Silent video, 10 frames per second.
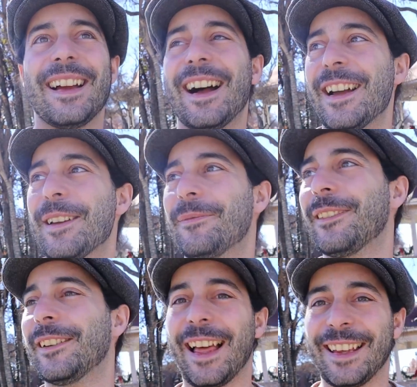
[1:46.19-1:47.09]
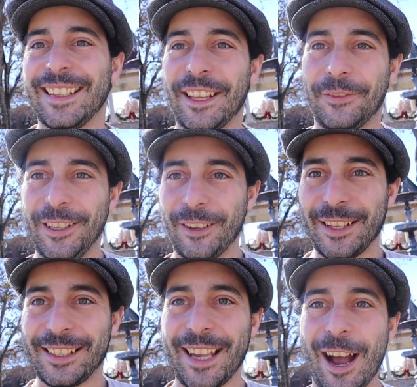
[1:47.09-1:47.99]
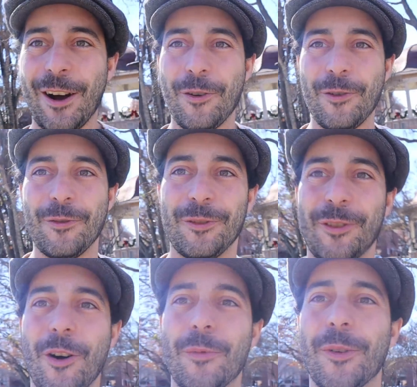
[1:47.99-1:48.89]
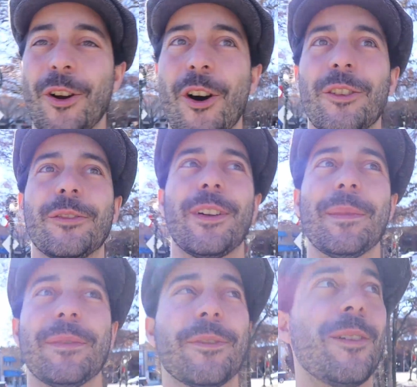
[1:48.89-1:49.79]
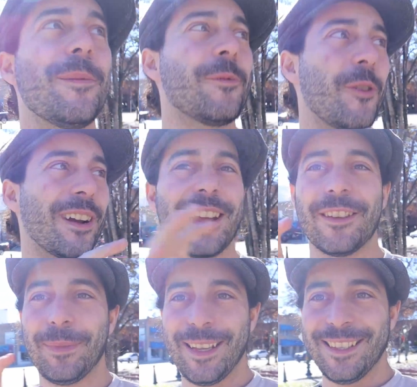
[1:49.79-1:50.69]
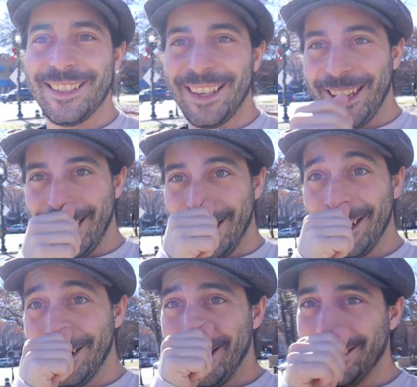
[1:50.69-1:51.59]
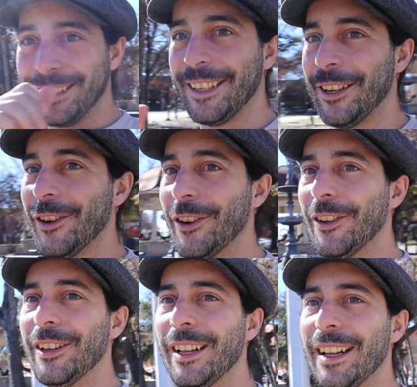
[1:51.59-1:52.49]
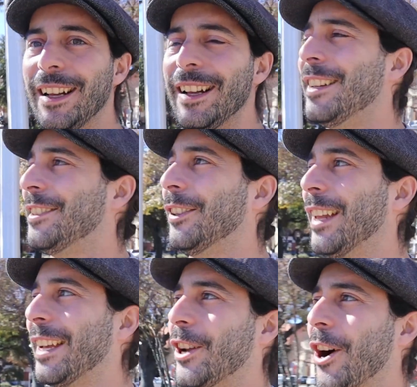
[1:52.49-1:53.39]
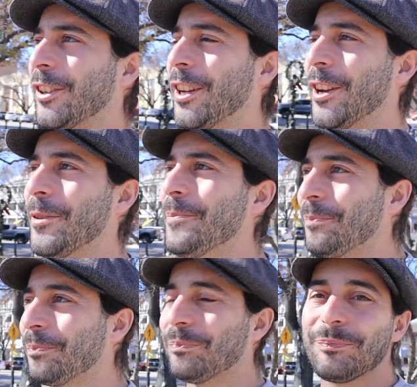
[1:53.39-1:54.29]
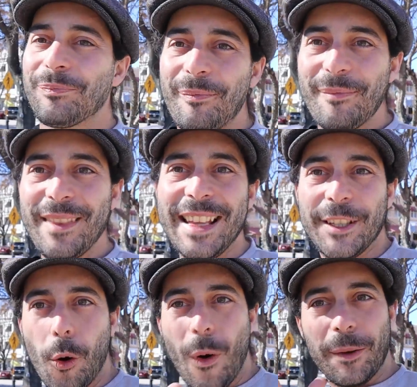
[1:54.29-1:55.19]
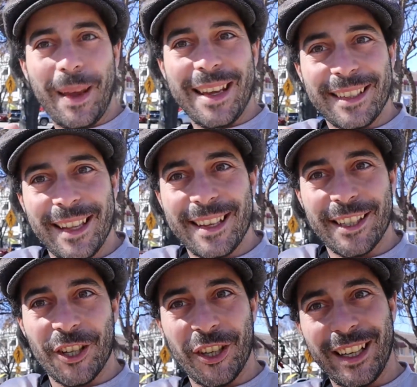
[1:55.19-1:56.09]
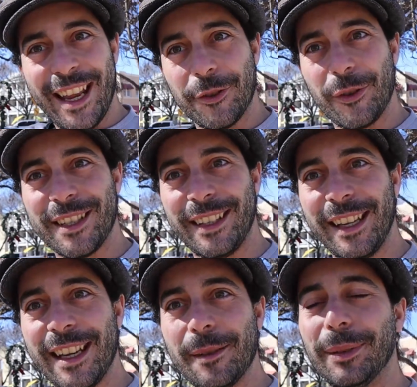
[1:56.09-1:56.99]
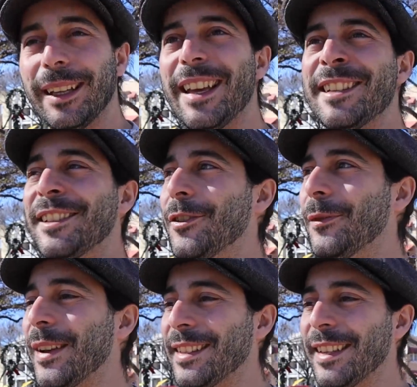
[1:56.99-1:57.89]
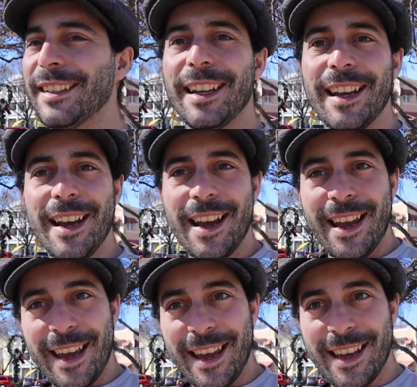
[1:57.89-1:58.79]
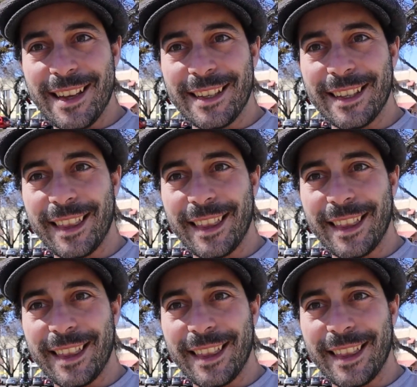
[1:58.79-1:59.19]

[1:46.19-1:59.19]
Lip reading: I'm liking the feel of the town overall. I mean, from what I've been seeing until I got here. So what makes this such an interesting place to visit is